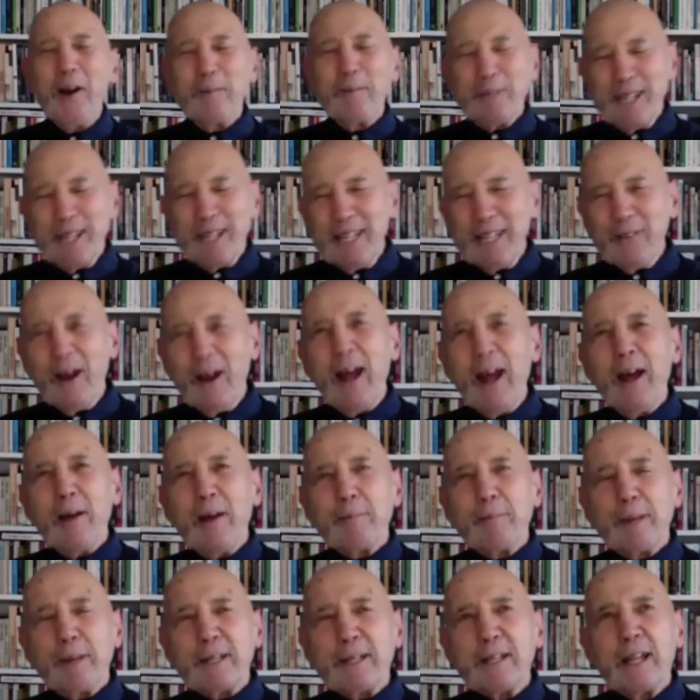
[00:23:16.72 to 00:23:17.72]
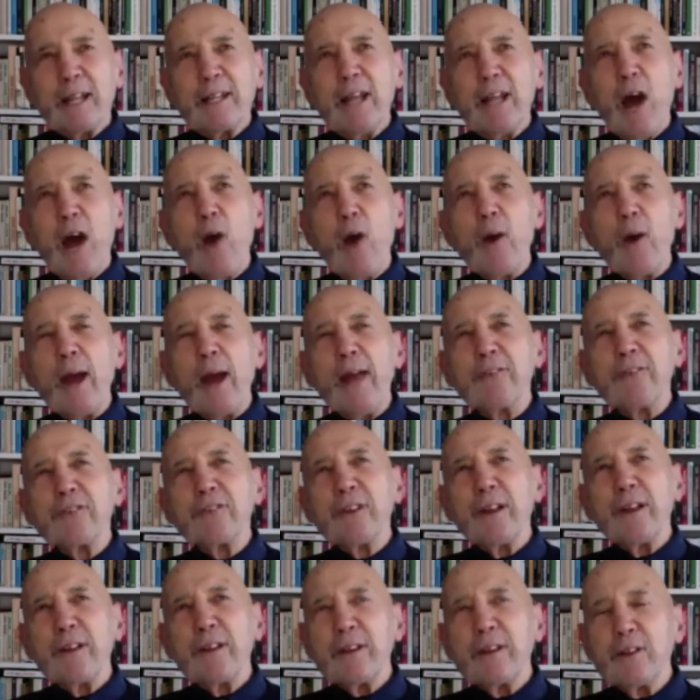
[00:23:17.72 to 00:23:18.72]
But anyway, but no,
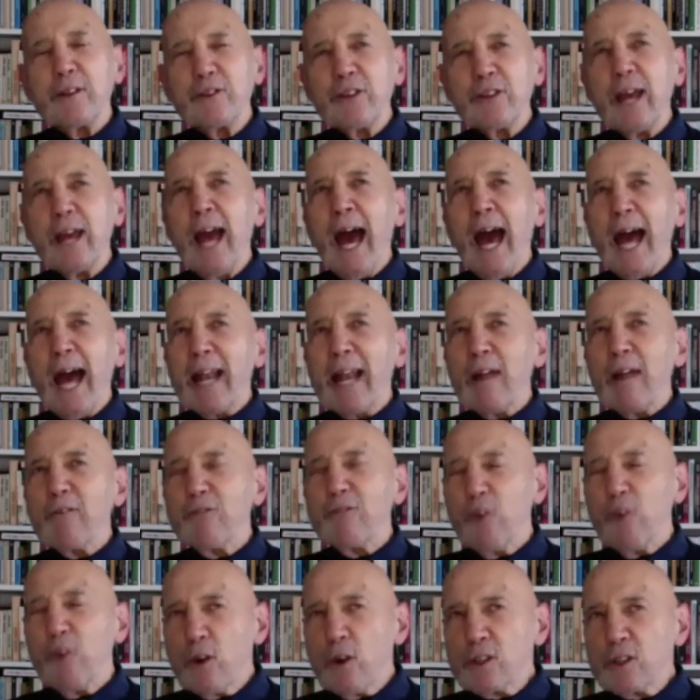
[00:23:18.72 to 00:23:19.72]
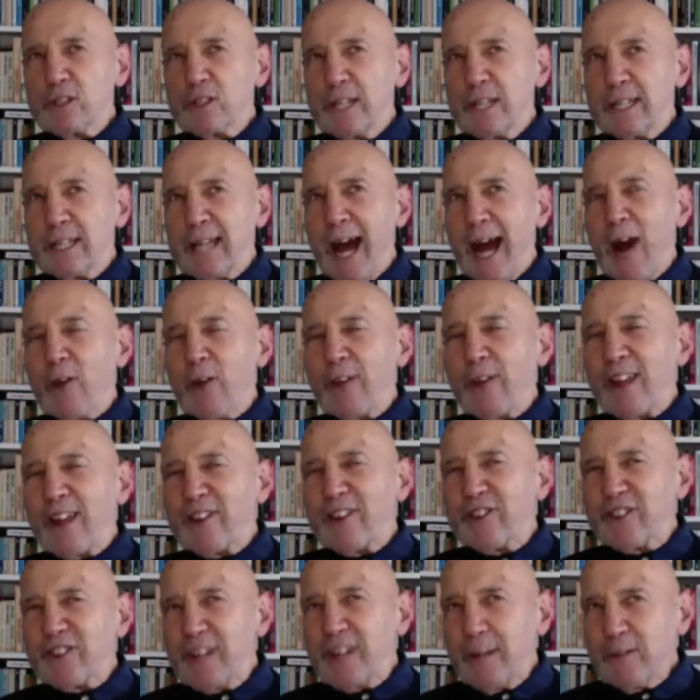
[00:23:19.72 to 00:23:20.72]
you see, and unfortunately now there
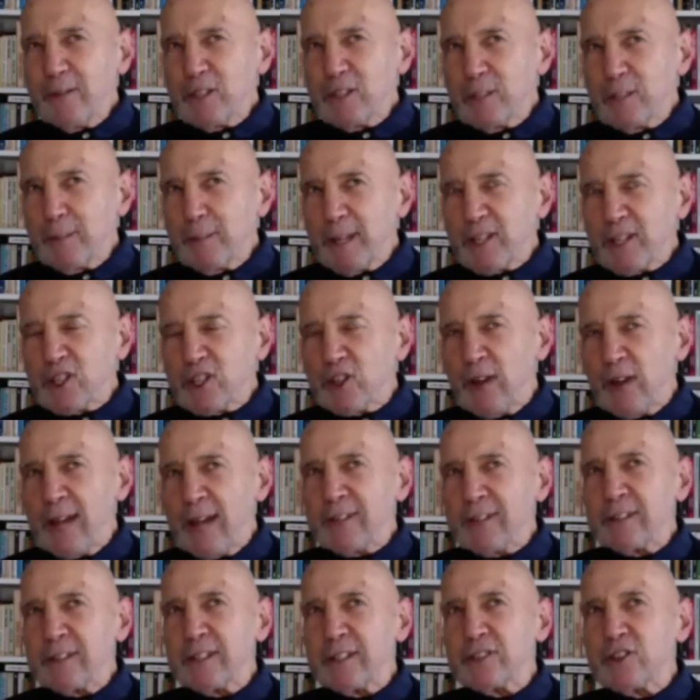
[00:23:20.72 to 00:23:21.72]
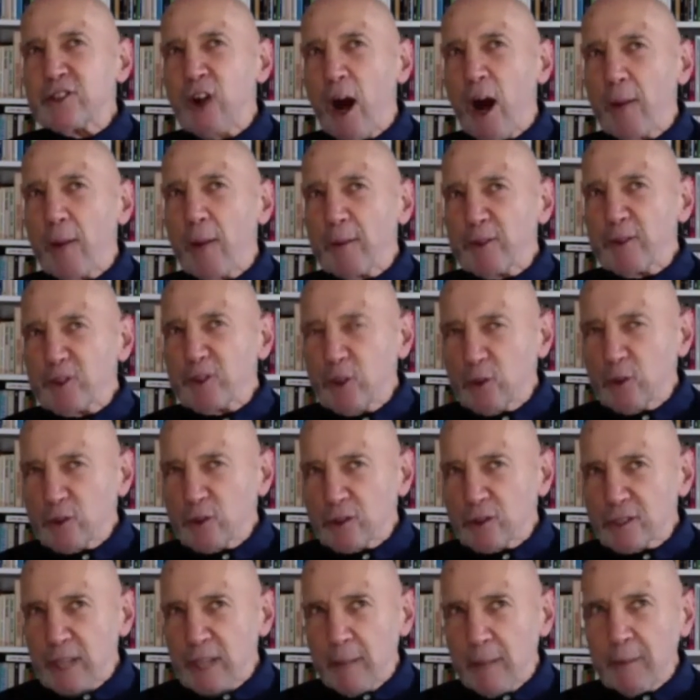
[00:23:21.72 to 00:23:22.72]
seems to be a trend in the drama schools
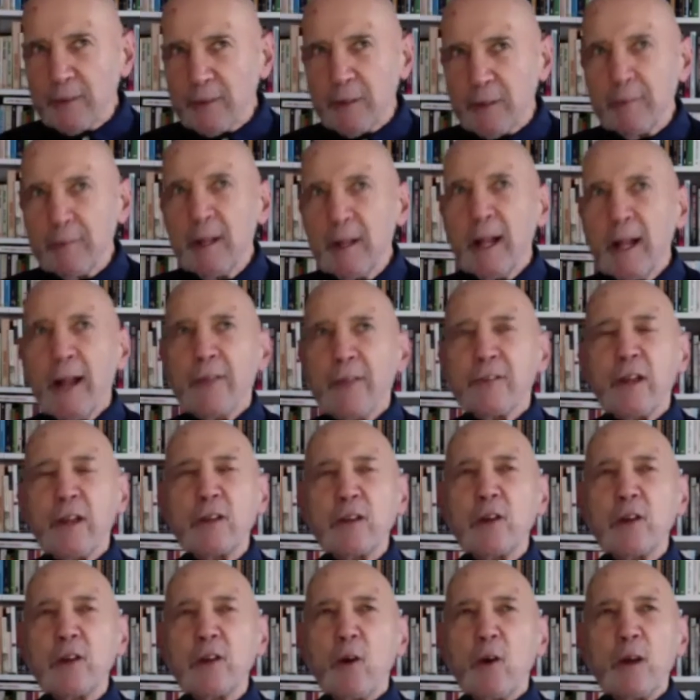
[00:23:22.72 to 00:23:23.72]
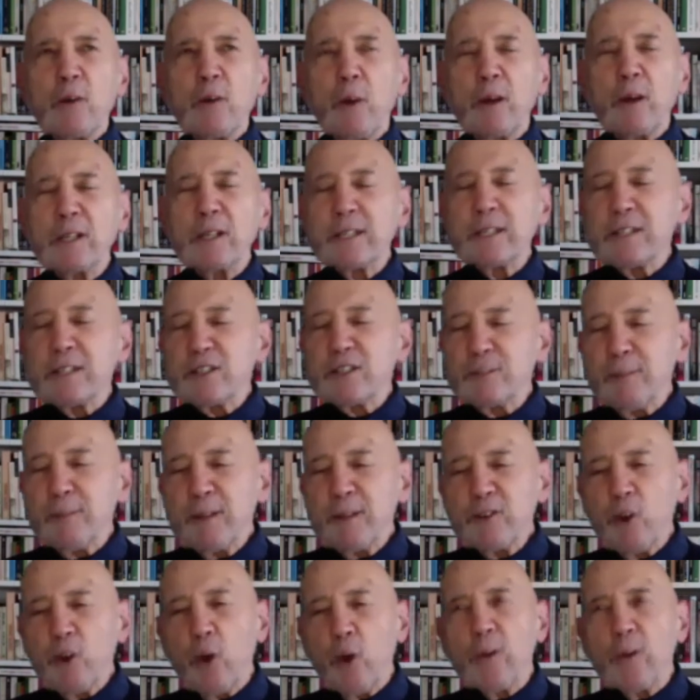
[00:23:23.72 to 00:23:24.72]
of some of them that we want to
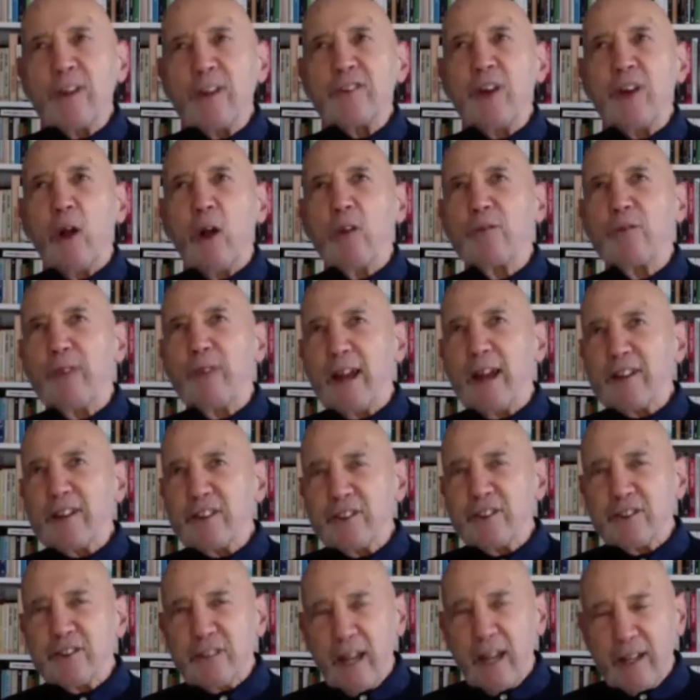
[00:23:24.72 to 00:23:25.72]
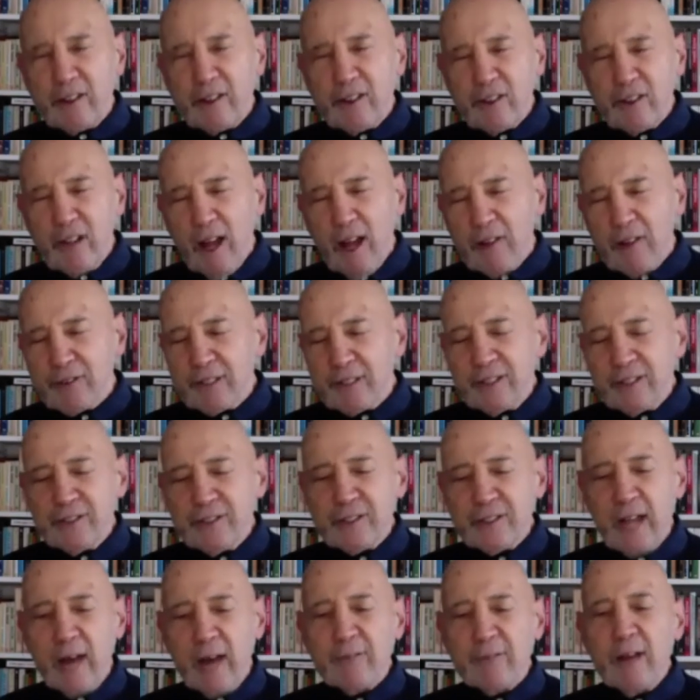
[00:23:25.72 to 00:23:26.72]
dismiss all this old-fashioned Stanislavski
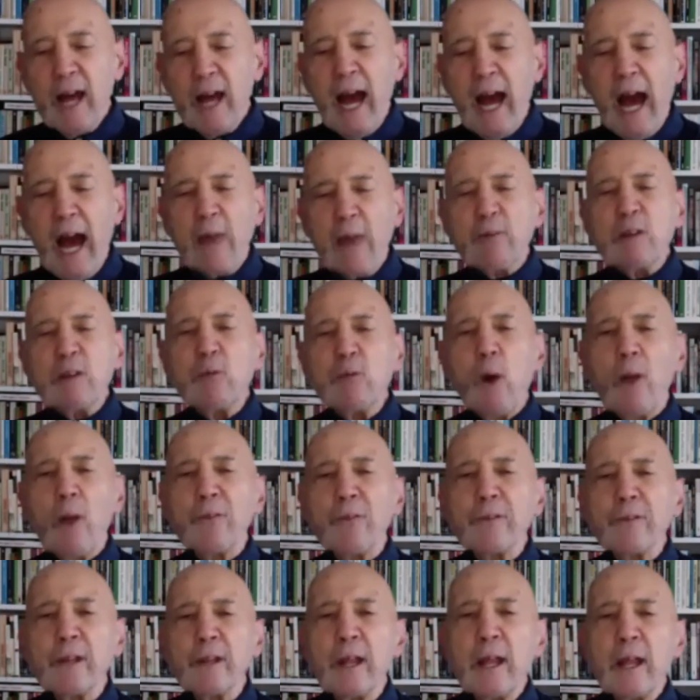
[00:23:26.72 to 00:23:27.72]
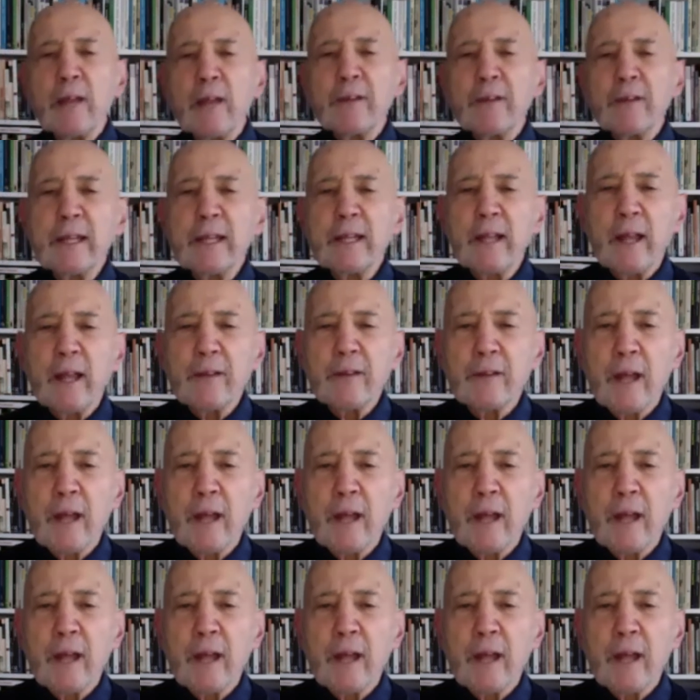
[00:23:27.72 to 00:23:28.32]
stuff and we want the